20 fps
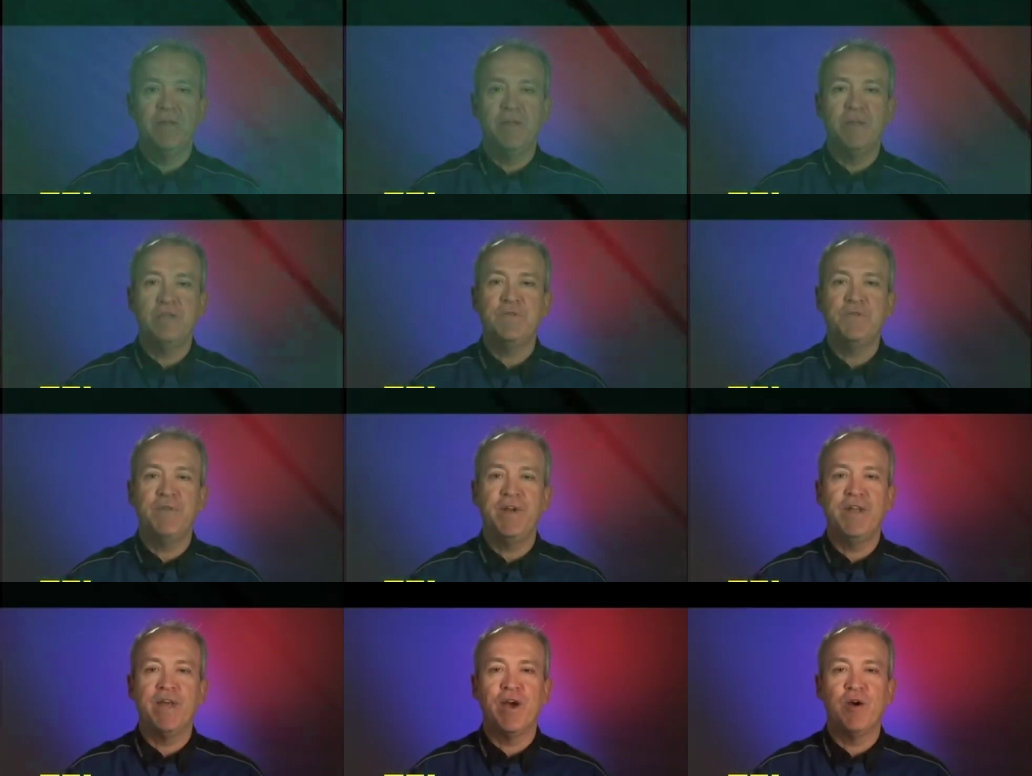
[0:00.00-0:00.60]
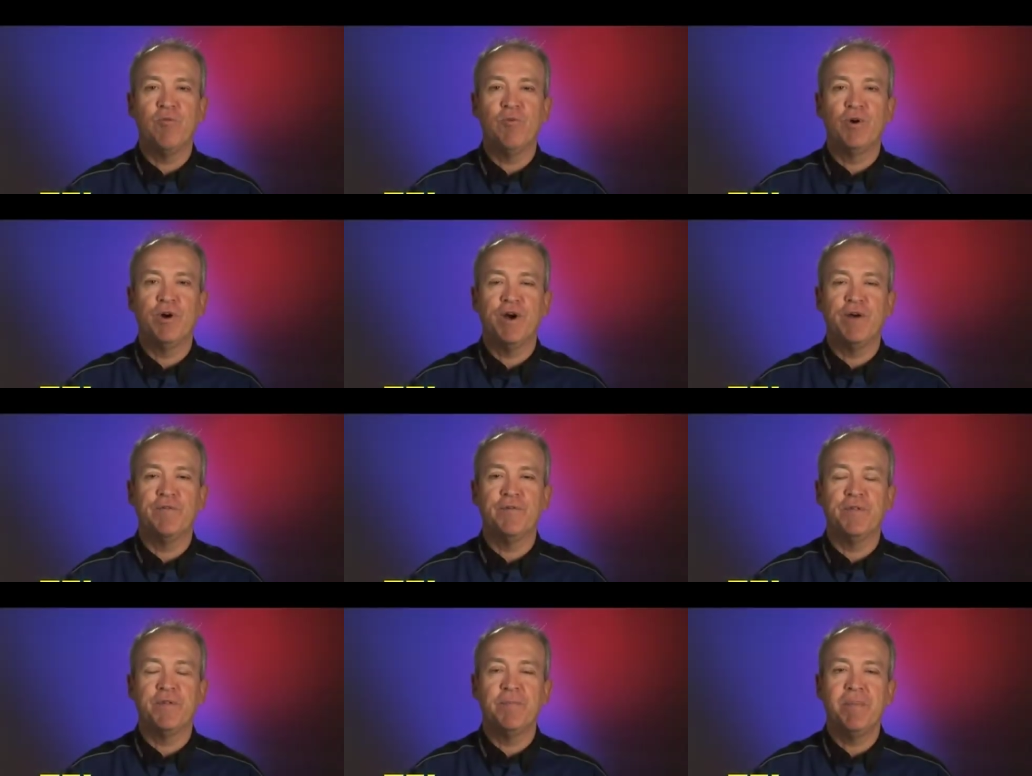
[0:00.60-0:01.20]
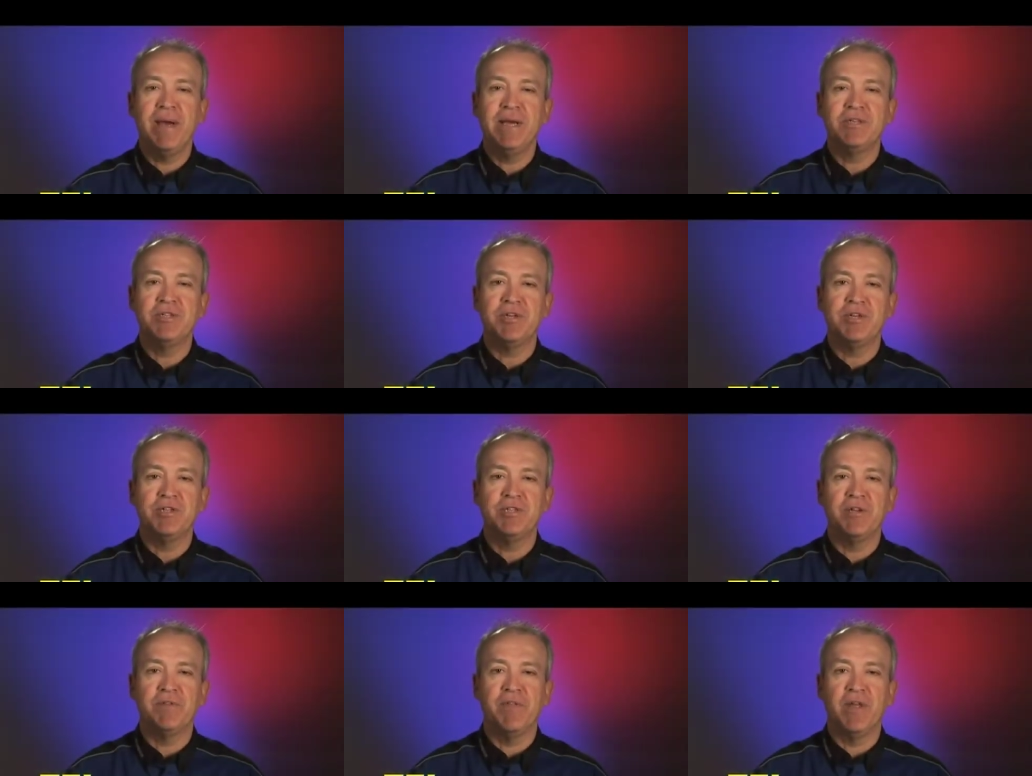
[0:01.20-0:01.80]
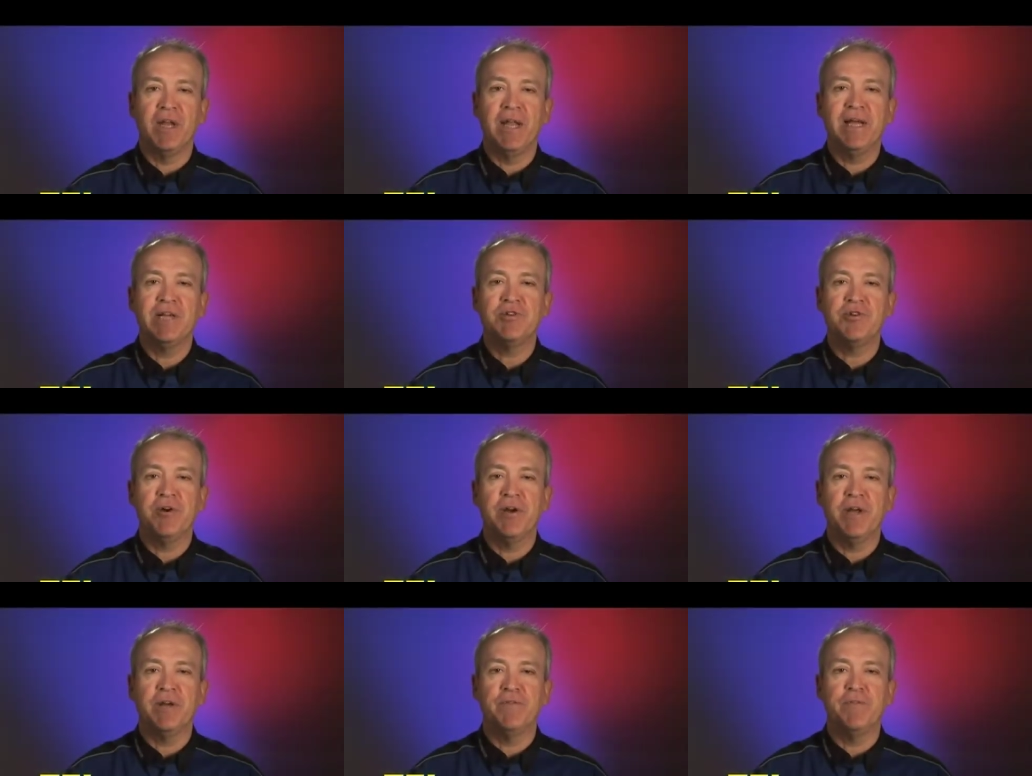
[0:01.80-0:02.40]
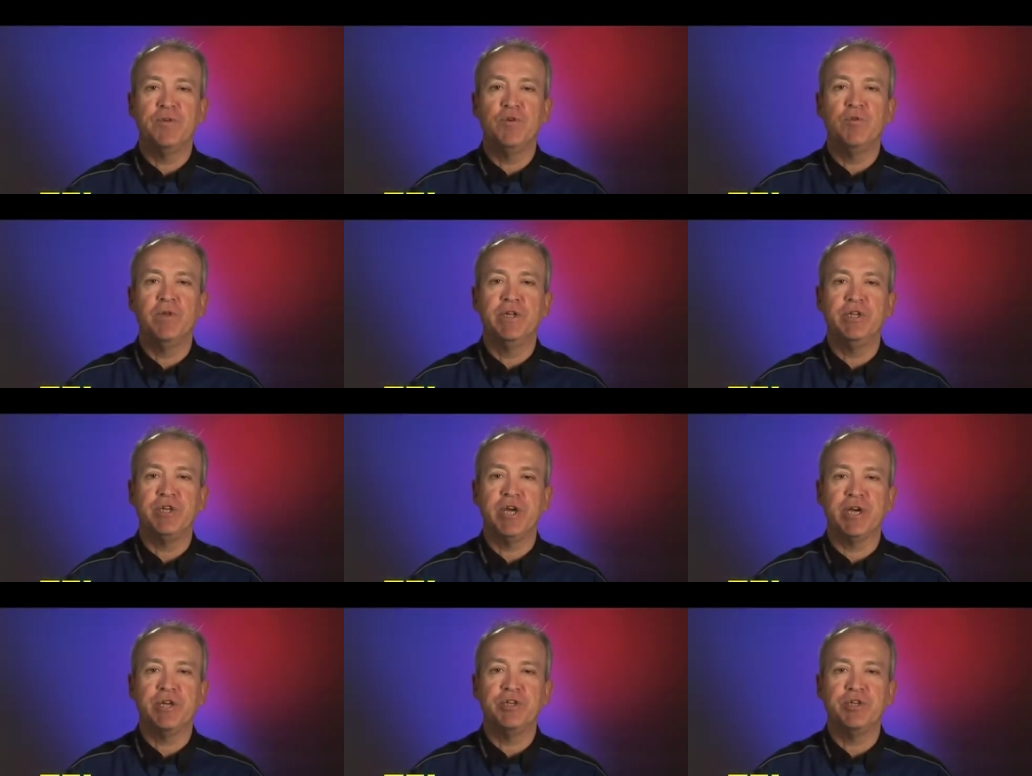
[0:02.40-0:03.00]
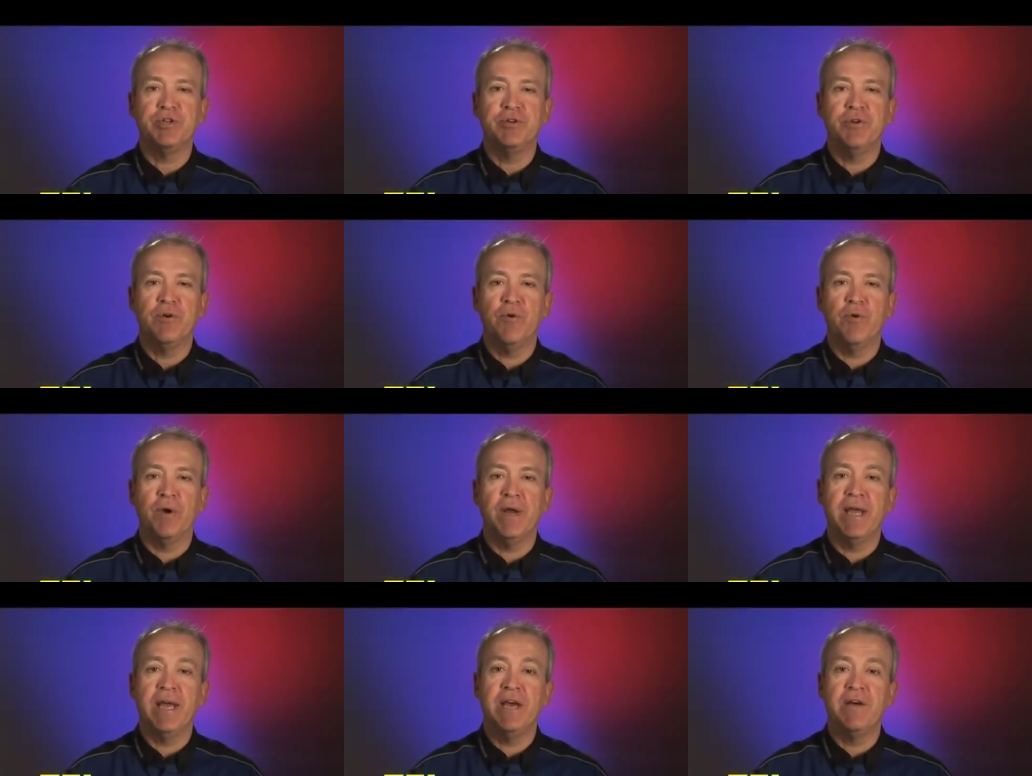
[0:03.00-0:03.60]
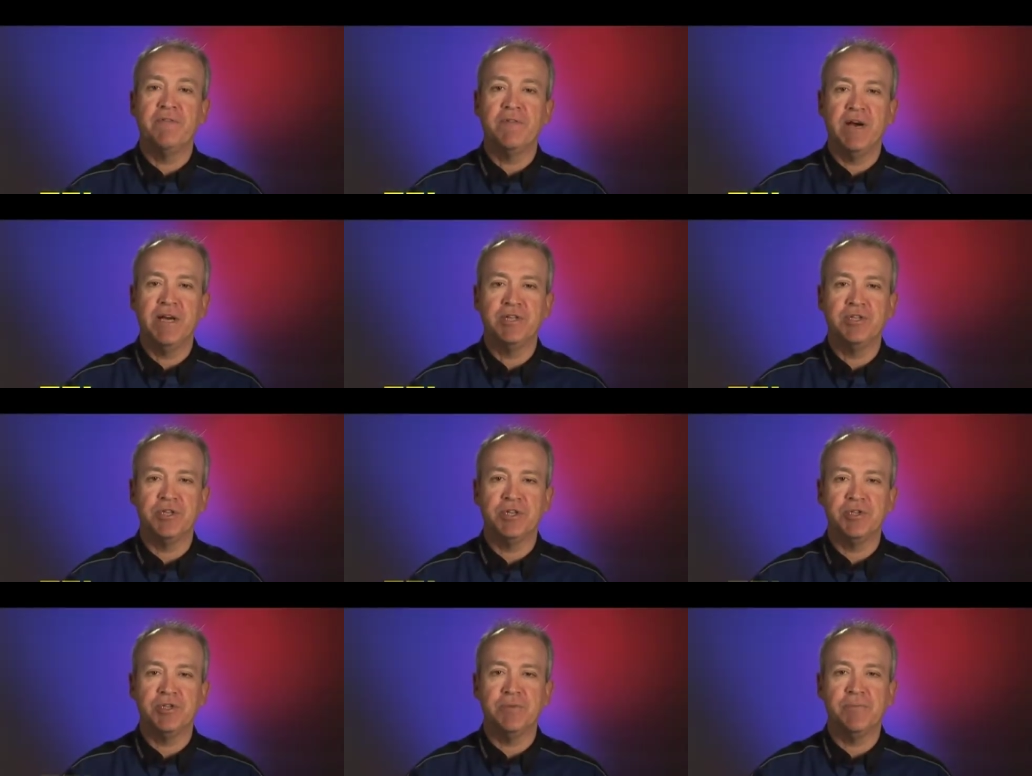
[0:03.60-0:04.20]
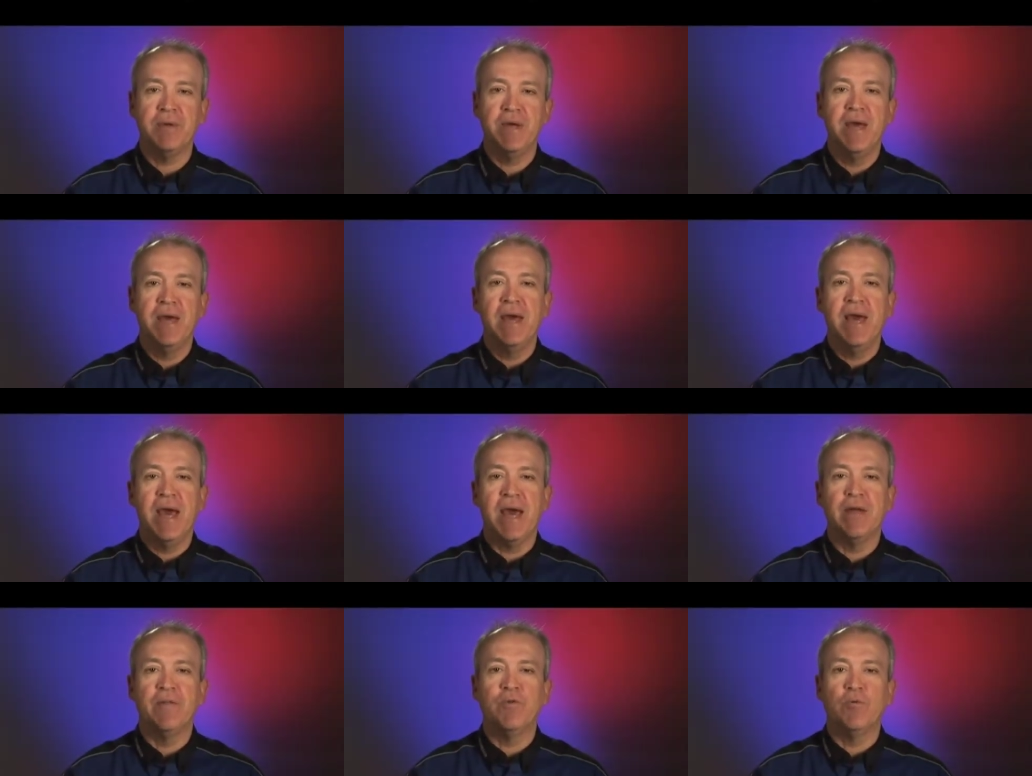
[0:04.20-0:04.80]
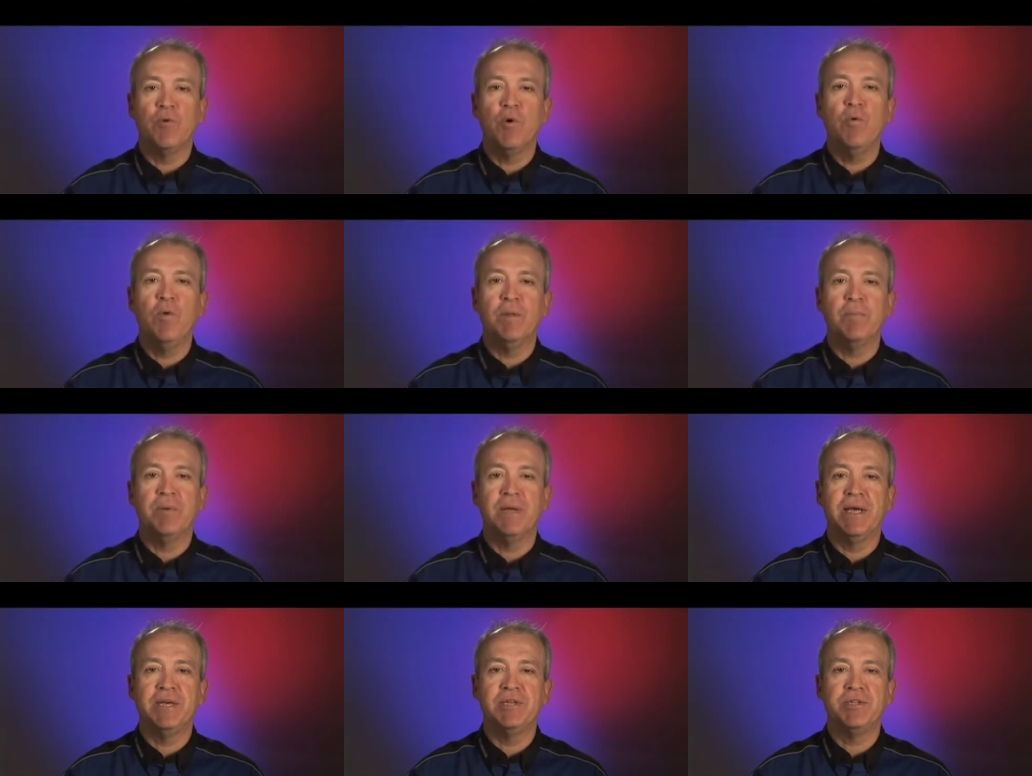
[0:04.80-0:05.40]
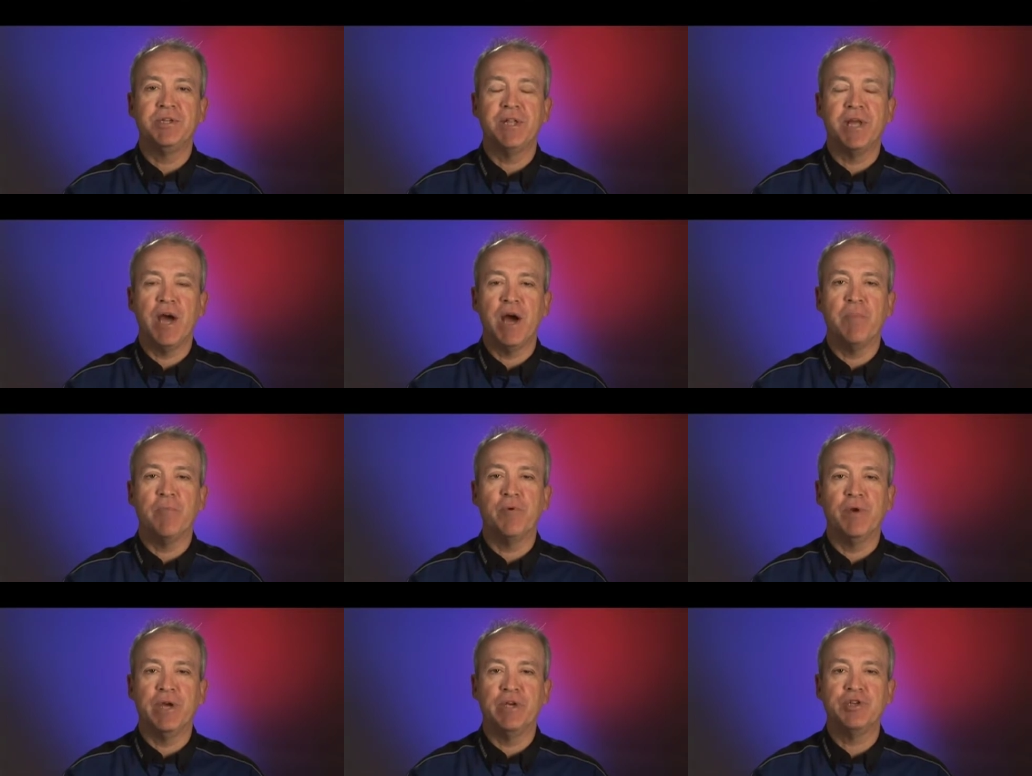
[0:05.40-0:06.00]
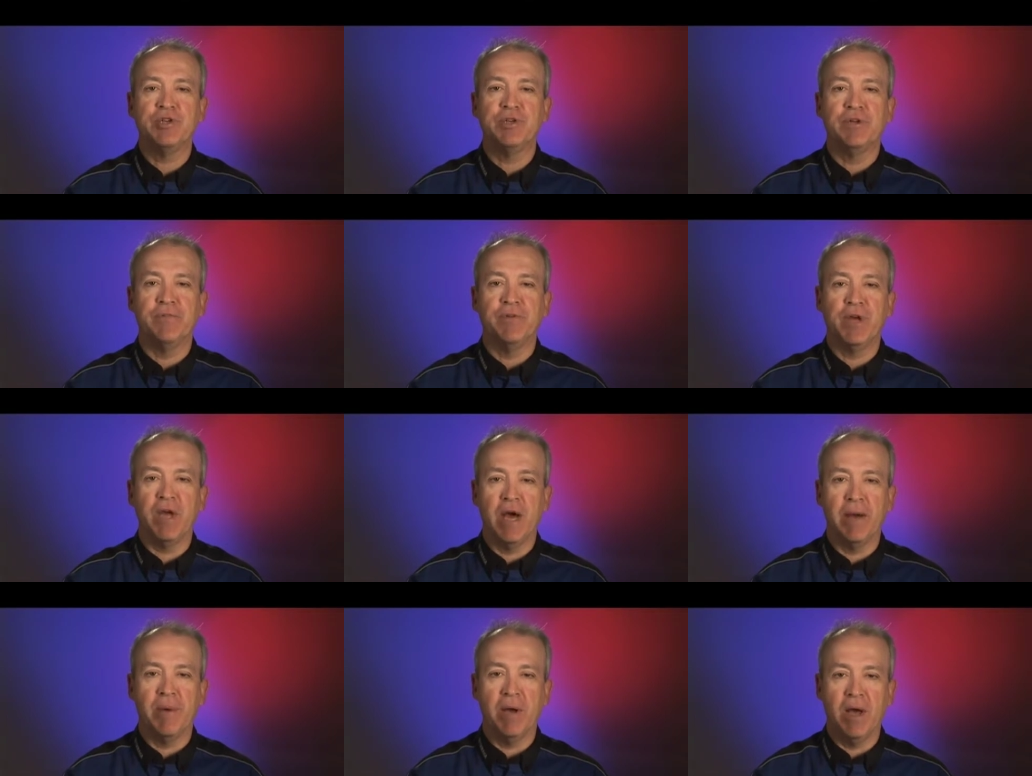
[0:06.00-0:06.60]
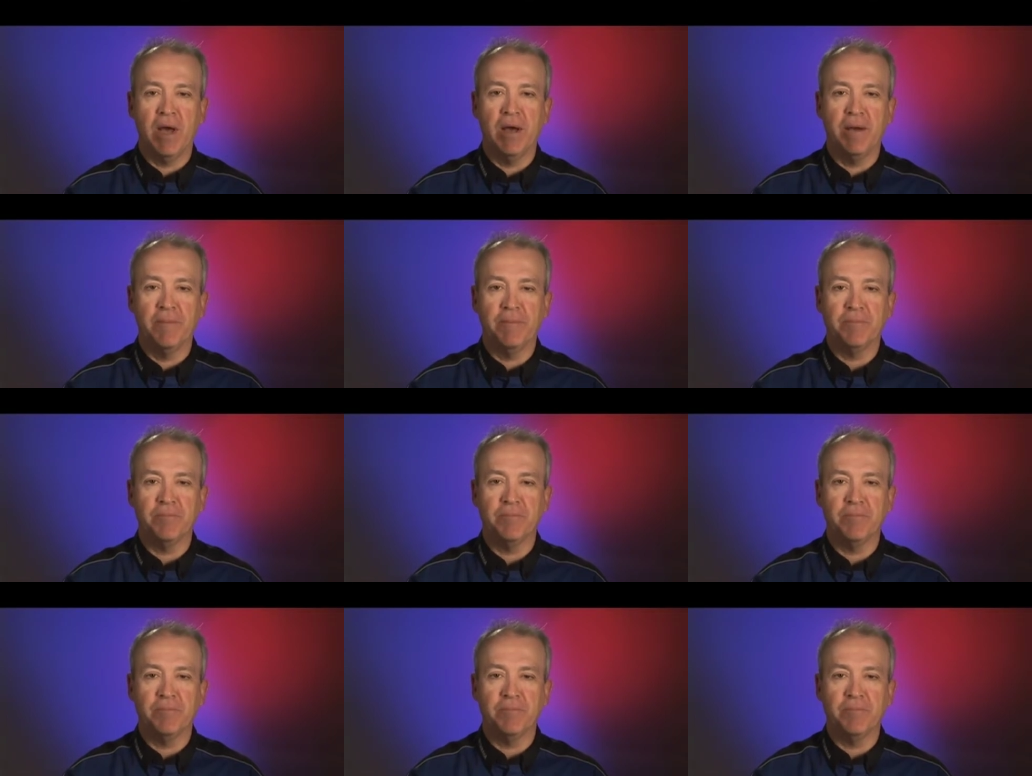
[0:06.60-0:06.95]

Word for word: This video will cover the basics of the electronic fuel injection, or EFI system, and the role it plays in the operation of a Yamaha.